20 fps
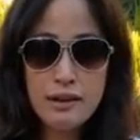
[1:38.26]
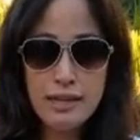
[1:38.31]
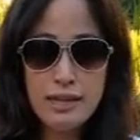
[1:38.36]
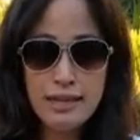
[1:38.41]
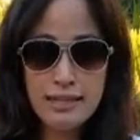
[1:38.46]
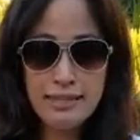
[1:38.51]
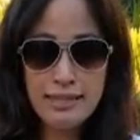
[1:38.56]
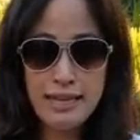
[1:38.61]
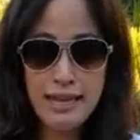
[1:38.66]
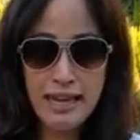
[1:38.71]

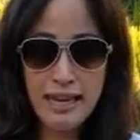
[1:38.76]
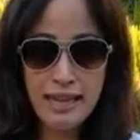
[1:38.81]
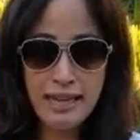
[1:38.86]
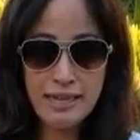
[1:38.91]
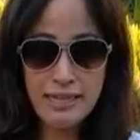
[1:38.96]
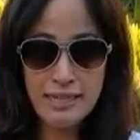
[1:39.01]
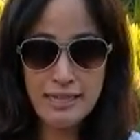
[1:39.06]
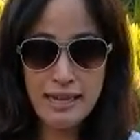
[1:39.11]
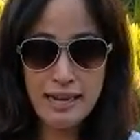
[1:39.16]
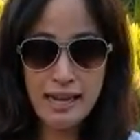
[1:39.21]
is the
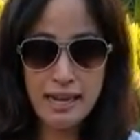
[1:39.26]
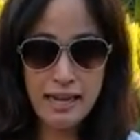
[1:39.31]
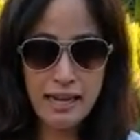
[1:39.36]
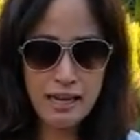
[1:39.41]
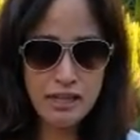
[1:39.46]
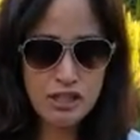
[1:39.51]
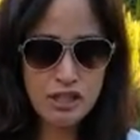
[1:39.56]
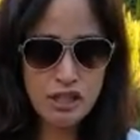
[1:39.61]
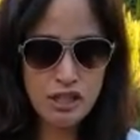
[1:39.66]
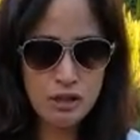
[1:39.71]
Hand and
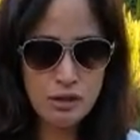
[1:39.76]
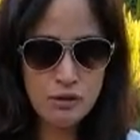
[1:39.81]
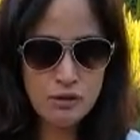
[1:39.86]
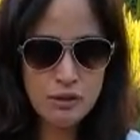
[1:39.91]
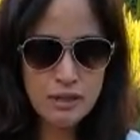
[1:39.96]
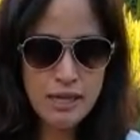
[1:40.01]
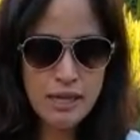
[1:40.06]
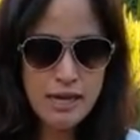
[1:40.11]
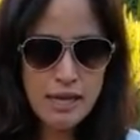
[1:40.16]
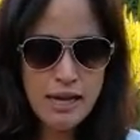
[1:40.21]
Hide
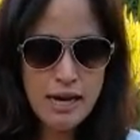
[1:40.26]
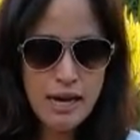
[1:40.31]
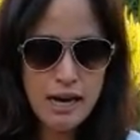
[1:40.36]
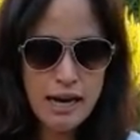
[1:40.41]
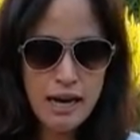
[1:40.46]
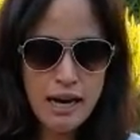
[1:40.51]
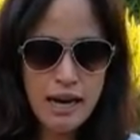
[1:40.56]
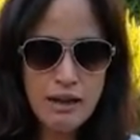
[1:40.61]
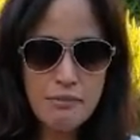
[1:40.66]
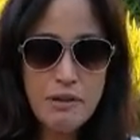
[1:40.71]
tote,
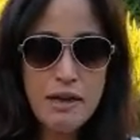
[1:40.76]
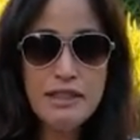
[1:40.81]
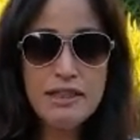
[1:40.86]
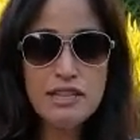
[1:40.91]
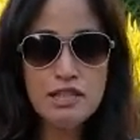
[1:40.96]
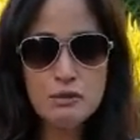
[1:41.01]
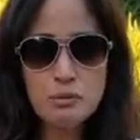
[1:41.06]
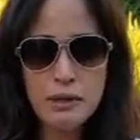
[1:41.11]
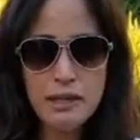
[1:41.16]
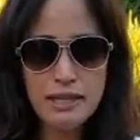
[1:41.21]
and
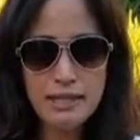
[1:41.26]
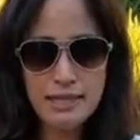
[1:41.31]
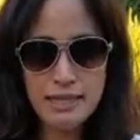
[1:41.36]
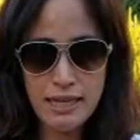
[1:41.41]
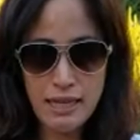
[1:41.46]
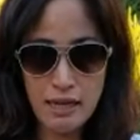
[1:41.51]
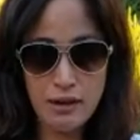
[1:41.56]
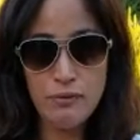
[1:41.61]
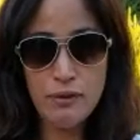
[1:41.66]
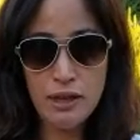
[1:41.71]
this one is
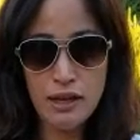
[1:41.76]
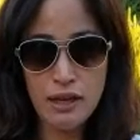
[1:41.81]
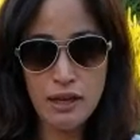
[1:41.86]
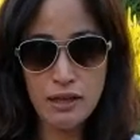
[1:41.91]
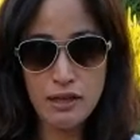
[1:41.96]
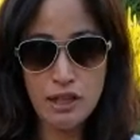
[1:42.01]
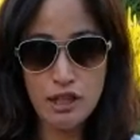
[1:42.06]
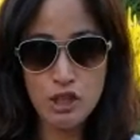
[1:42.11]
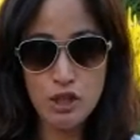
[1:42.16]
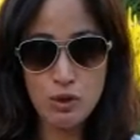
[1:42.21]

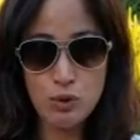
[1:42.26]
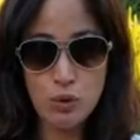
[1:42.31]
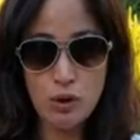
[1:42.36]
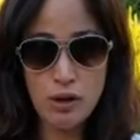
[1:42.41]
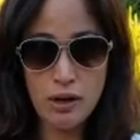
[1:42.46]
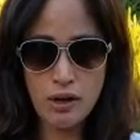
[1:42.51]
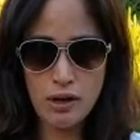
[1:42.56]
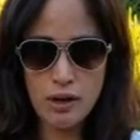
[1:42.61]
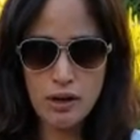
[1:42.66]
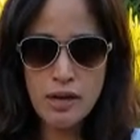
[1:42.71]
significantly
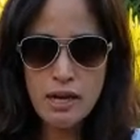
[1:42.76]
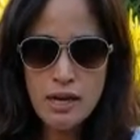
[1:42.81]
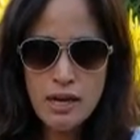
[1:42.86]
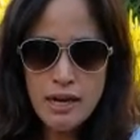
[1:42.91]
shorter.